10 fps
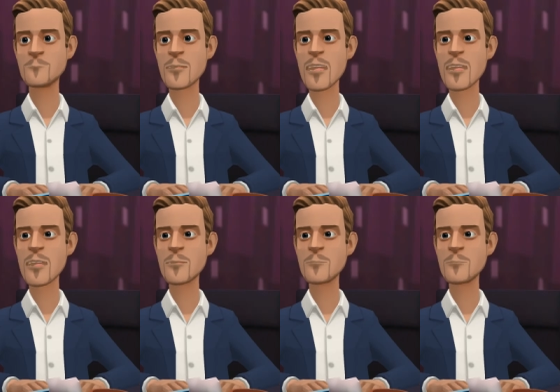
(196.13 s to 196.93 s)

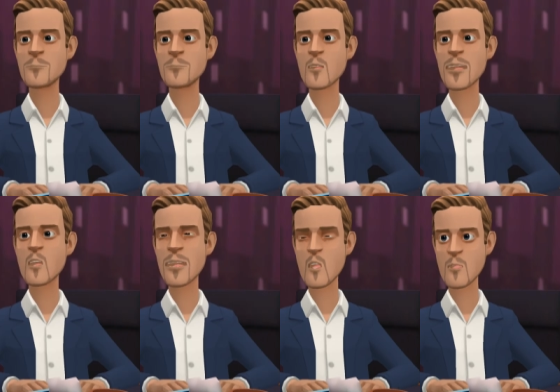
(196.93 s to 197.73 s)
Really?
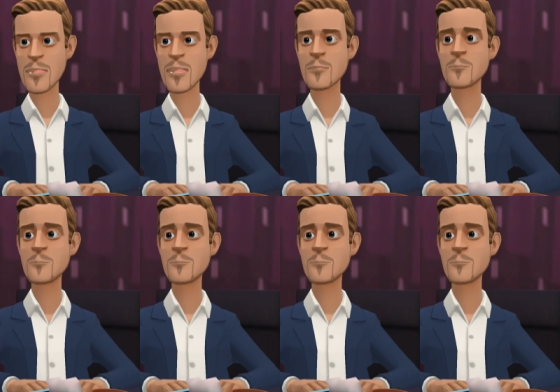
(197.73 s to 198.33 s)
What do you say?